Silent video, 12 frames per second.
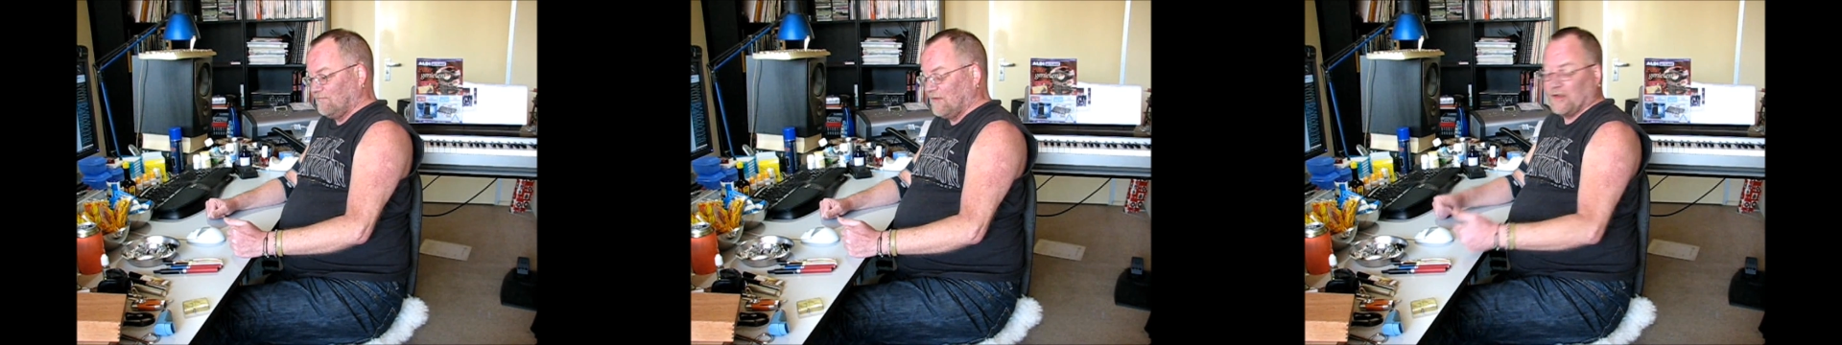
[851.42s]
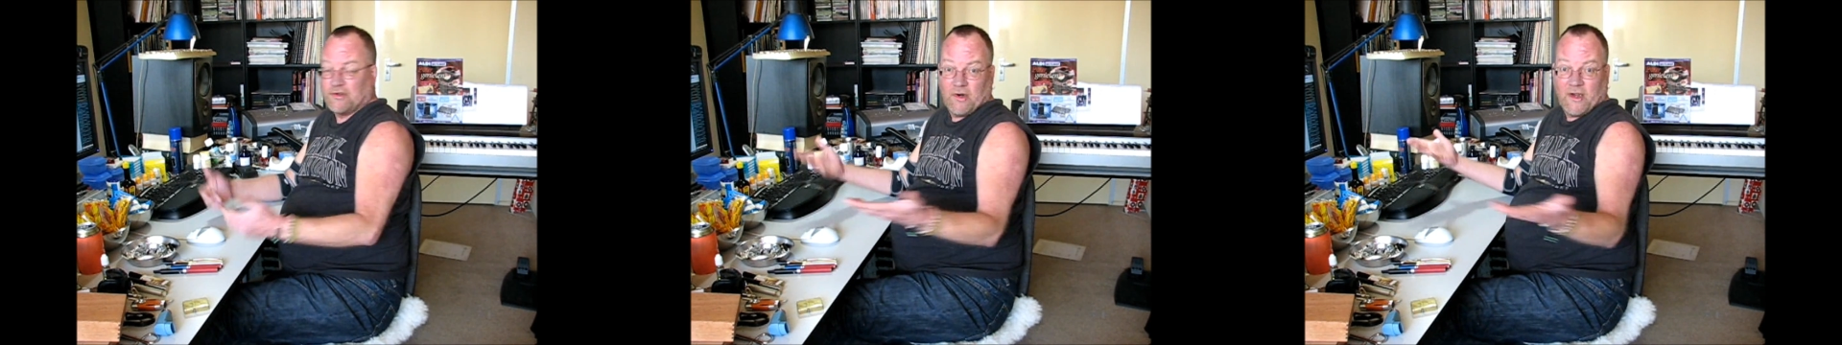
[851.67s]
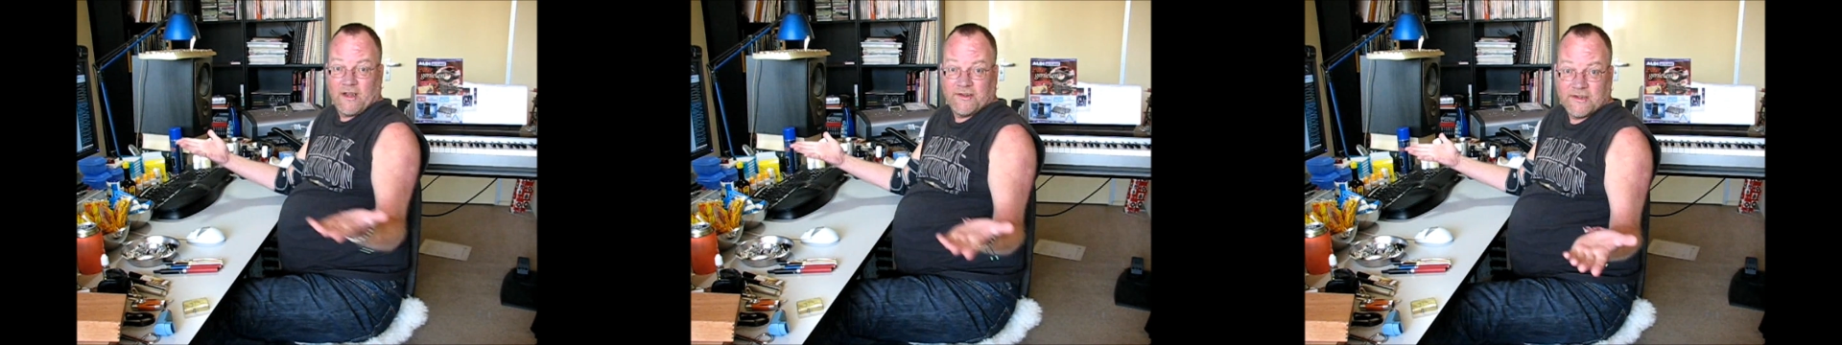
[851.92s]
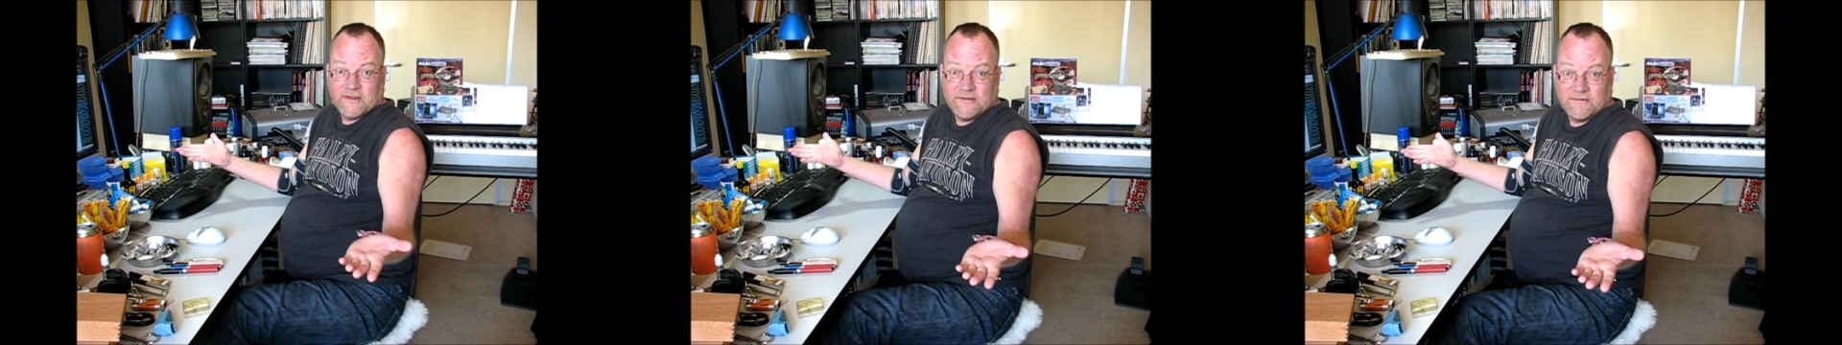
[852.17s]
That's all I can
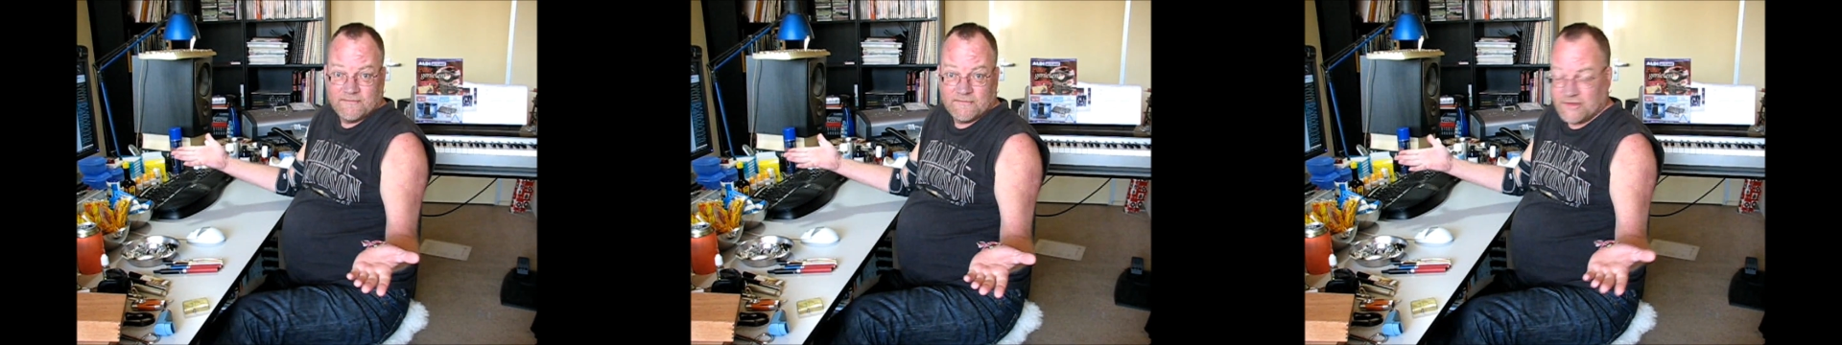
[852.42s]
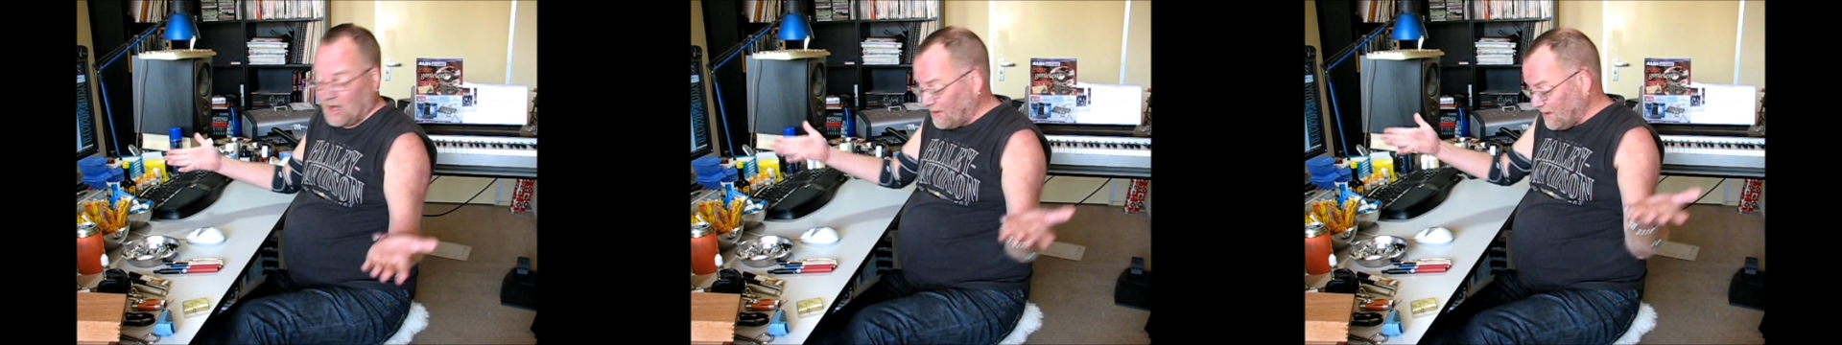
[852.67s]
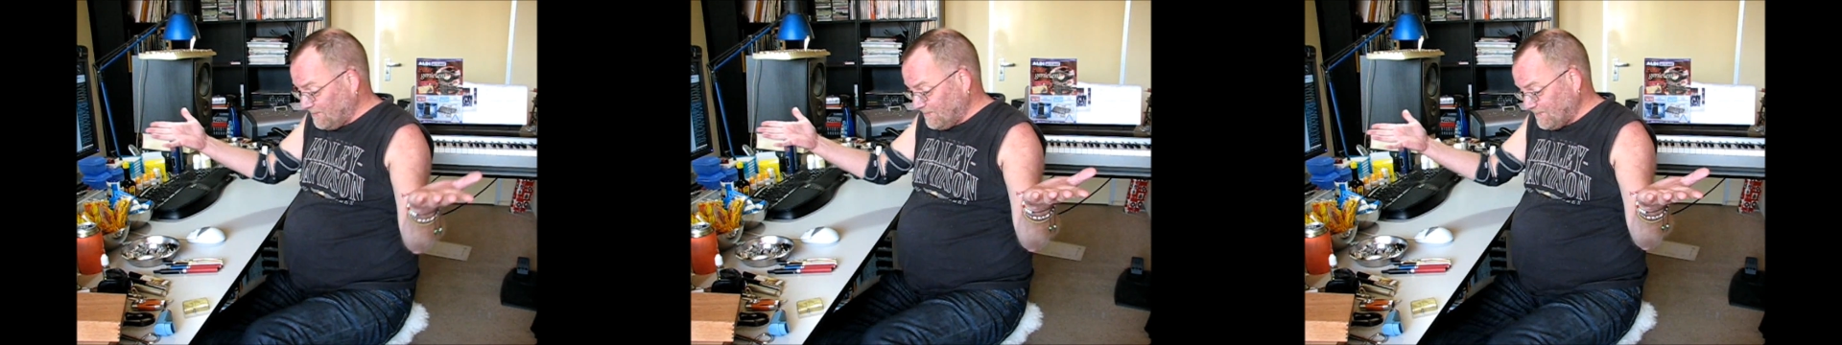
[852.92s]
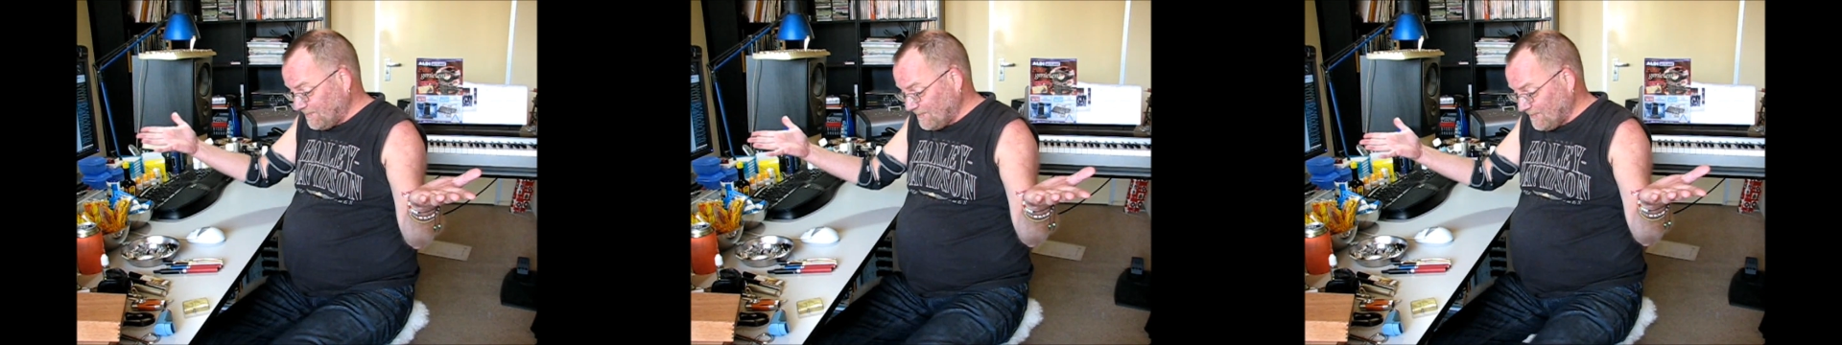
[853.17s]
say. Sorry.
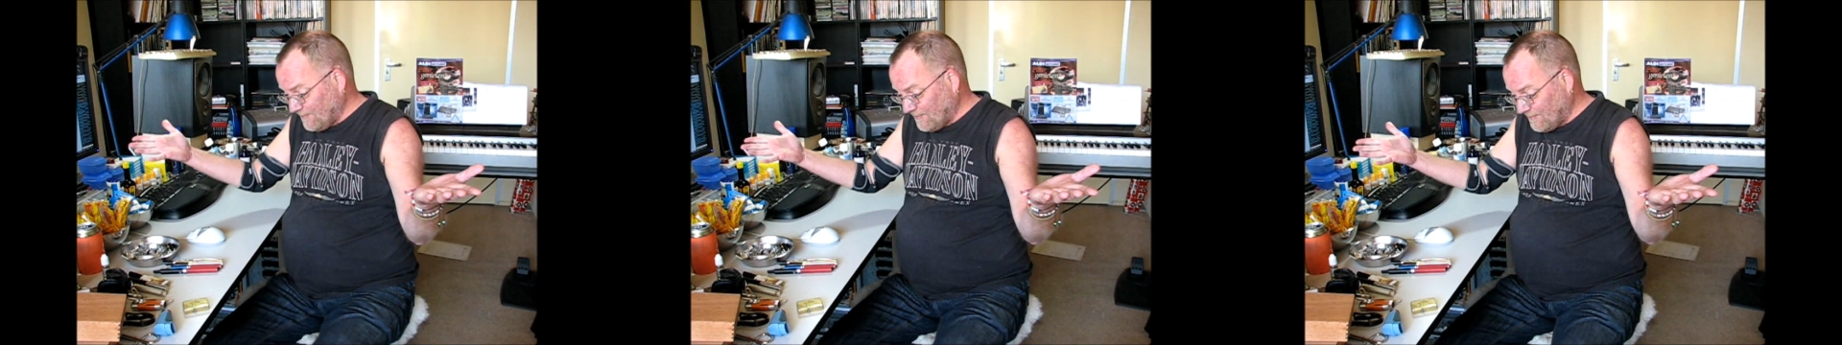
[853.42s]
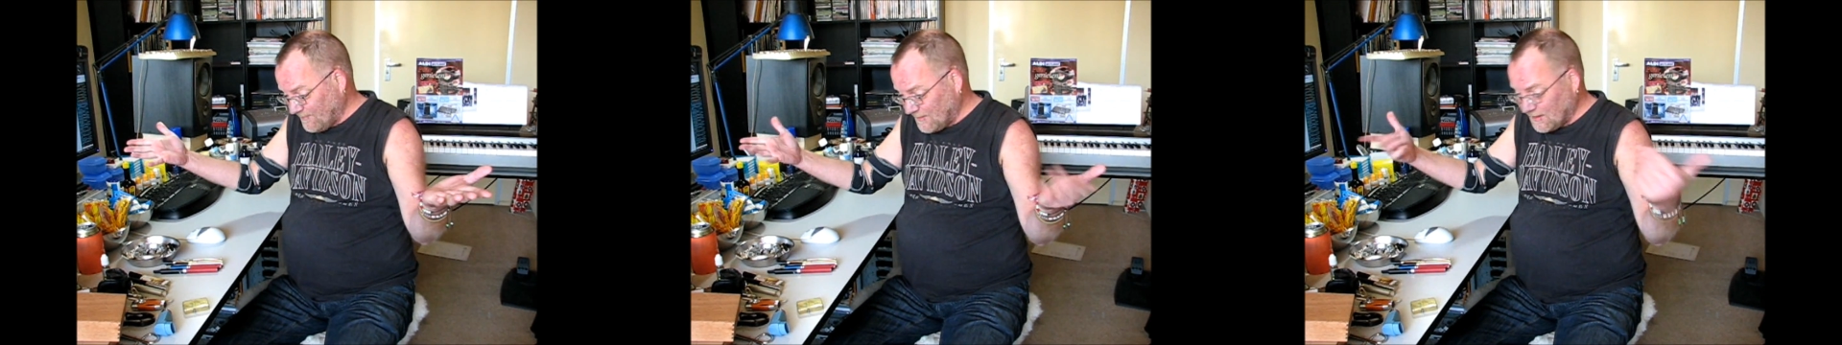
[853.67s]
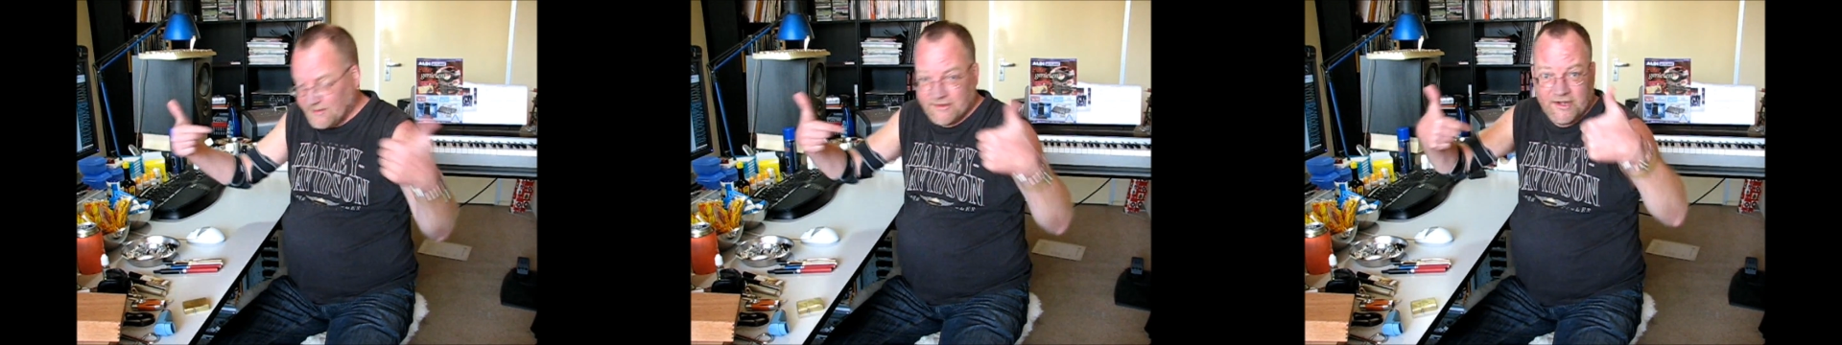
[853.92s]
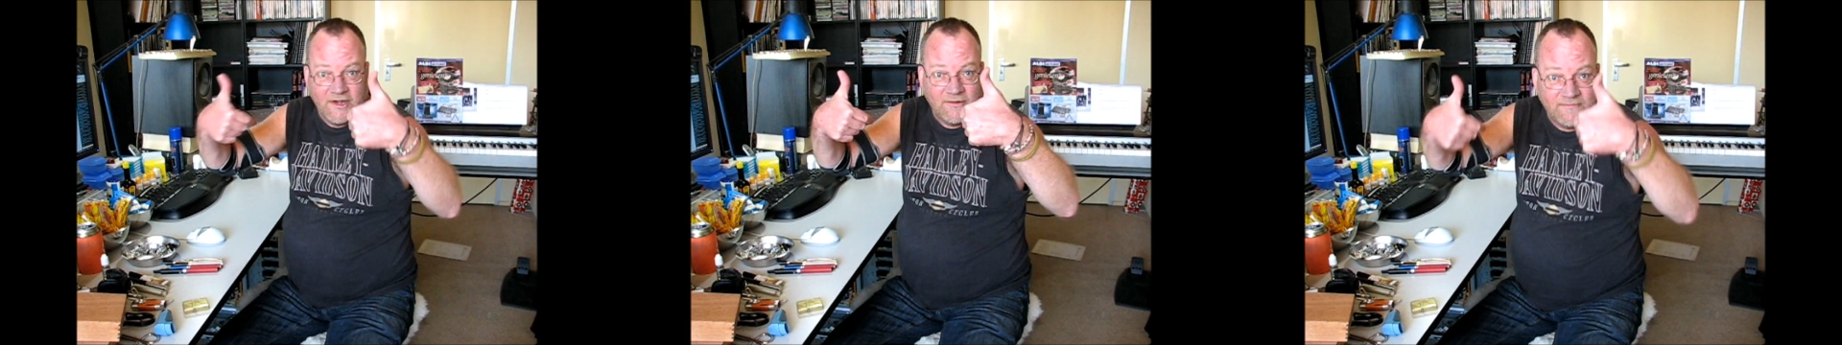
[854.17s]

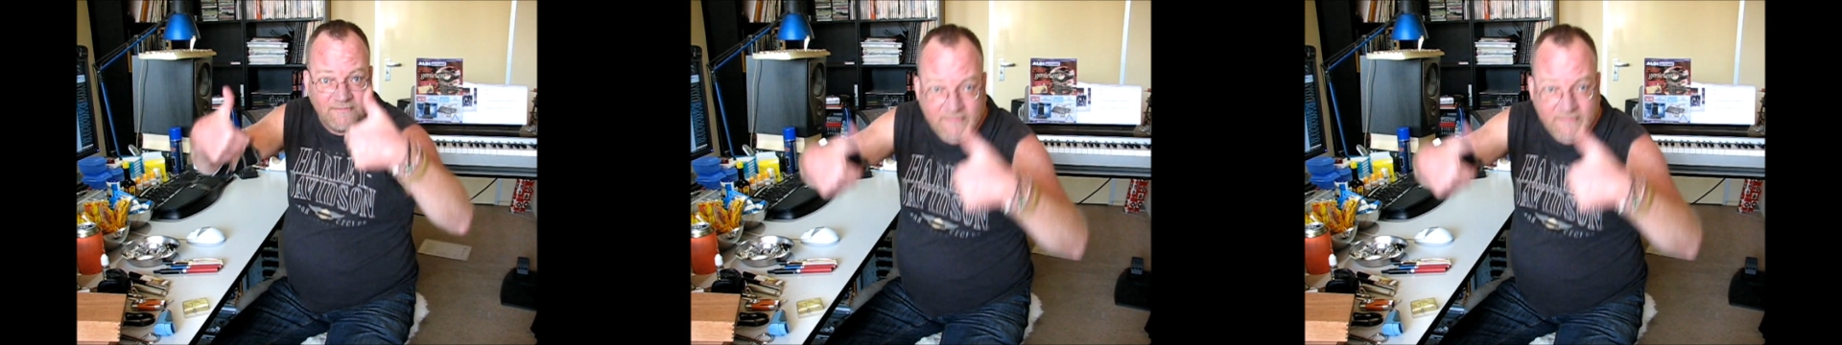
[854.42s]
See you.